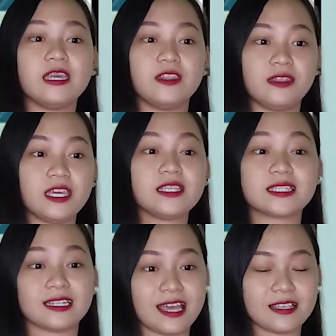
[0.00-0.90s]
In
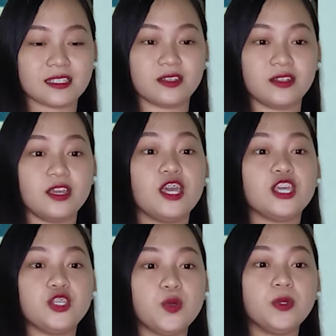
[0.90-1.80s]
this lesson,
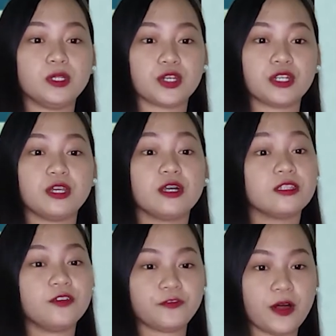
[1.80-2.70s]
you will learn
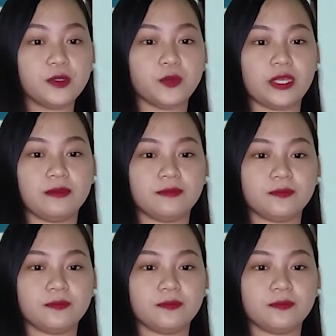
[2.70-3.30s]
the following.